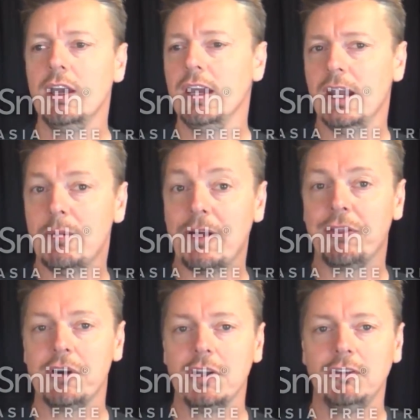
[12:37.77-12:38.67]
and about
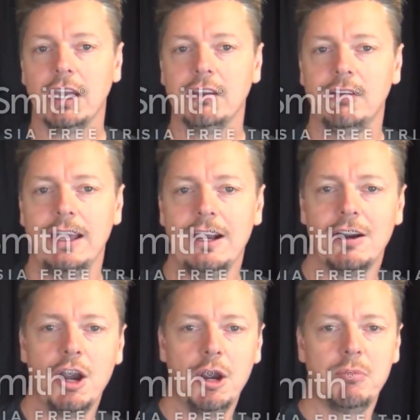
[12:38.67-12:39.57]
30 seconds
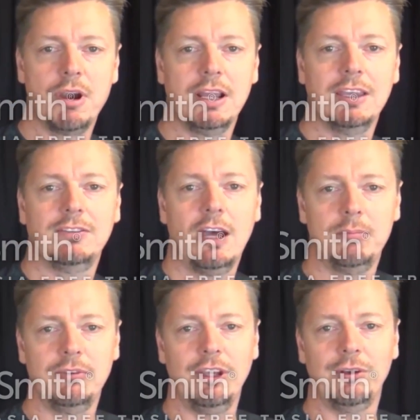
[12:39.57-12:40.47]
later, bring this
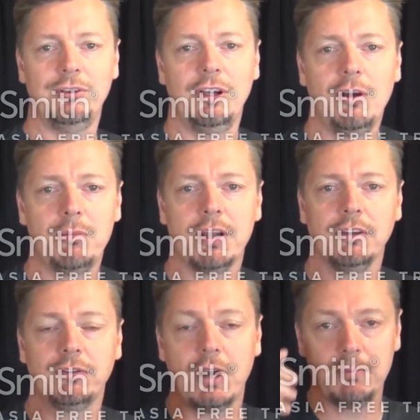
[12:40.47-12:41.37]
up, tickle, tickle, bring it
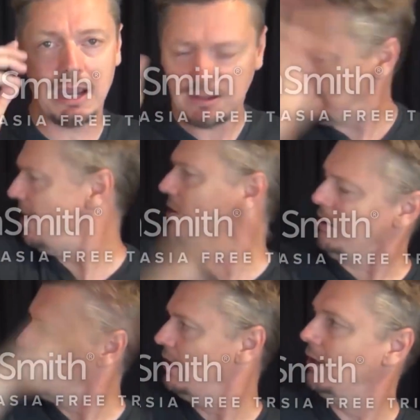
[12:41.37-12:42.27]
straight back down,
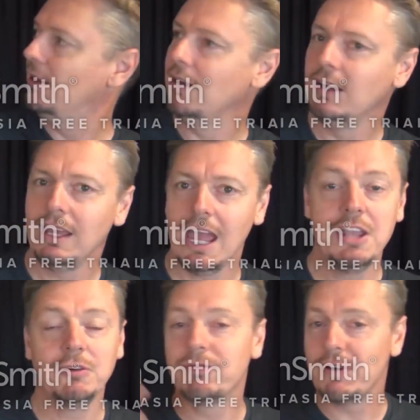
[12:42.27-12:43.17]
and
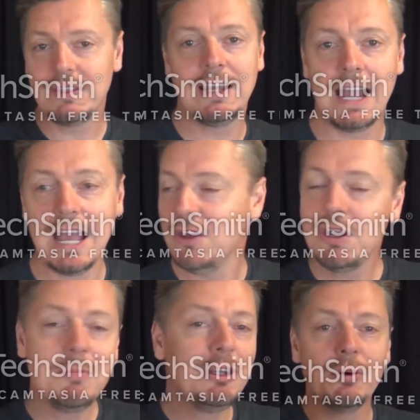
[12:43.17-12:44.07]
you'll freak the guy out. You
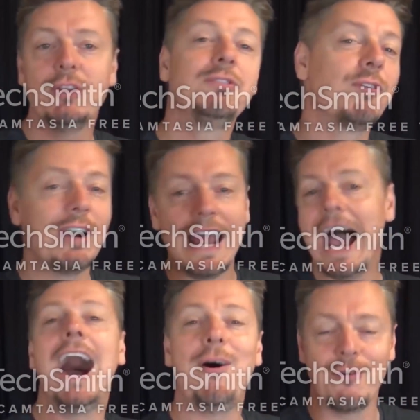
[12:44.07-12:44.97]
could be doing this for an
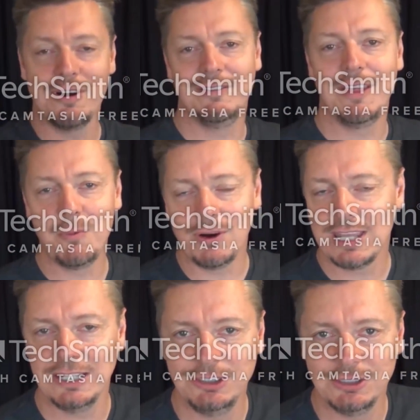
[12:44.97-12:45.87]
hour and they won't
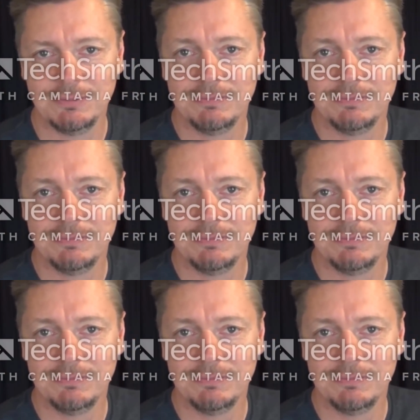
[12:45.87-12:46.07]
catch you.